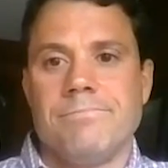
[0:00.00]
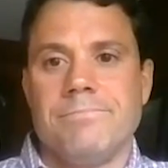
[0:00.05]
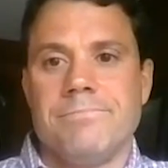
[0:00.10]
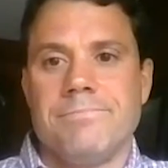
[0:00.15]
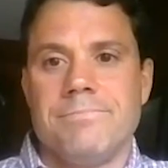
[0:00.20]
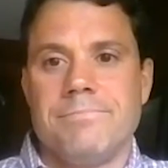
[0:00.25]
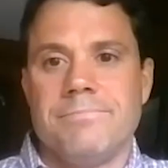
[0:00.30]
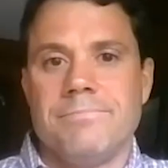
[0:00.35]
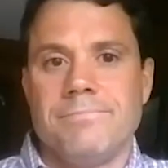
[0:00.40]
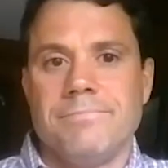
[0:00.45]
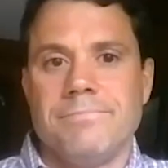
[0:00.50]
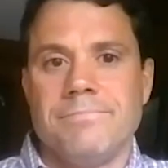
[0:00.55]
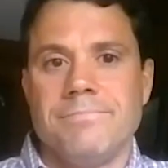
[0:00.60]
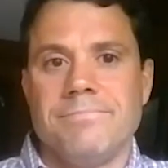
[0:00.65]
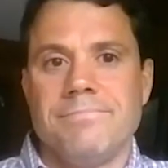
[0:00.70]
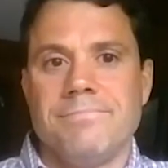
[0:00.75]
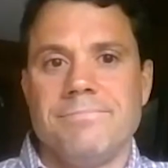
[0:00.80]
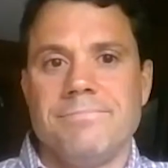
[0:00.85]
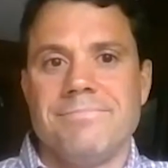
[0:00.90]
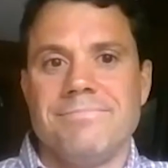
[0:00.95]

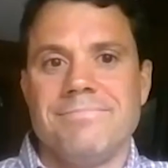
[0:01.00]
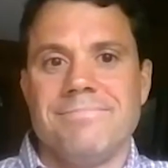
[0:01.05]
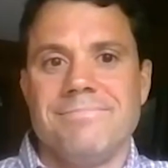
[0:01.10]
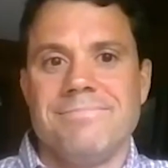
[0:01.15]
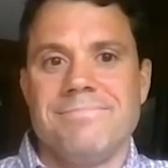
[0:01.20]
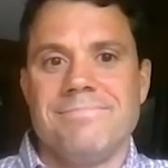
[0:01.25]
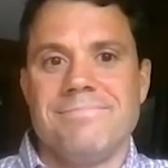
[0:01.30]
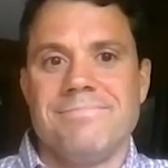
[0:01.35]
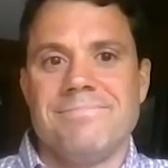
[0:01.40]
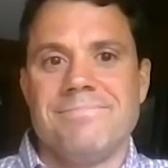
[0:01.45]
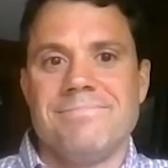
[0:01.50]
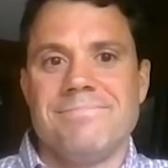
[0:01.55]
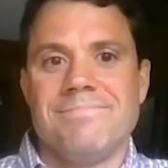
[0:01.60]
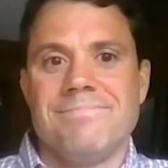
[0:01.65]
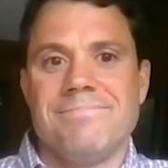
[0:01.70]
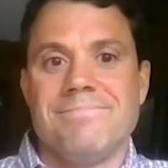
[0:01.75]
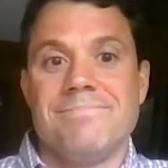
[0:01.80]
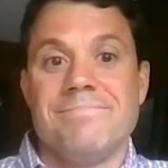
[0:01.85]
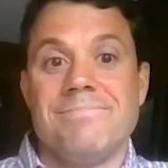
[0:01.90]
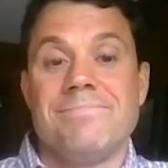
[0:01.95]

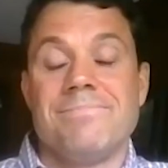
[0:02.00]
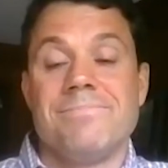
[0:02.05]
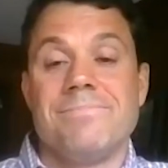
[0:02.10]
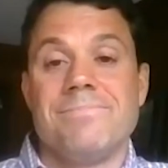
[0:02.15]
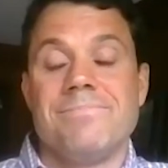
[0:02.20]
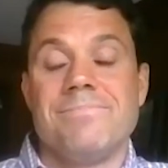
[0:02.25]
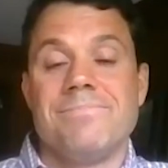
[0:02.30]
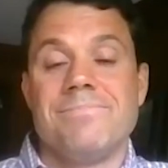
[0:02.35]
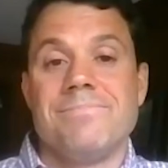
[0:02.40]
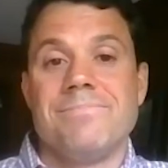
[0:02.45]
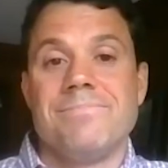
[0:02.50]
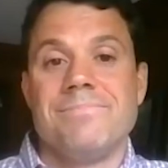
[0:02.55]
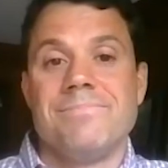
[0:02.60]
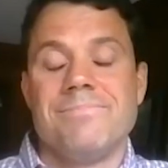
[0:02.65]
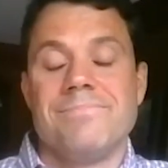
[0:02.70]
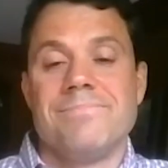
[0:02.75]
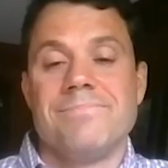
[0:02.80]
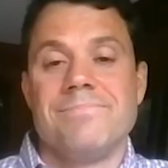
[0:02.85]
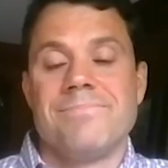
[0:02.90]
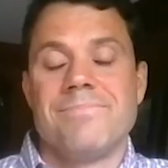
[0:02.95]

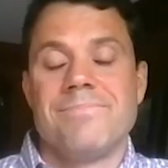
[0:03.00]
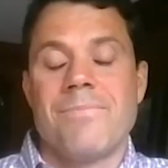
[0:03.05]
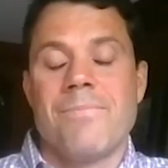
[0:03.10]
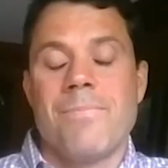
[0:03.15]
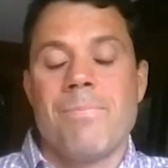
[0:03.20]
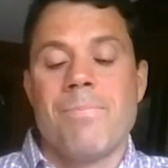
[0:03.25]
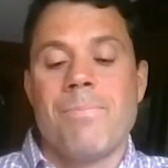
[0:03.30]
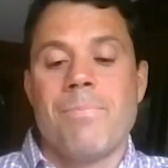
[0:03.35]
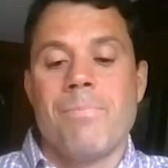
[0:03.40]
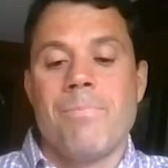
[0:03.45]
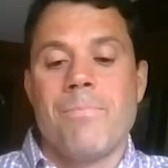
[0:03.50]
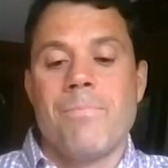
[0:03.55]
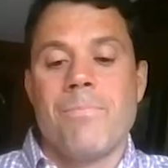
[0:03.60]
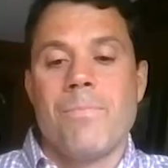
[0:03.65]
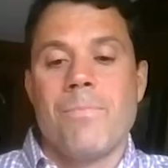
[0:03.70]
The person shown says nothing.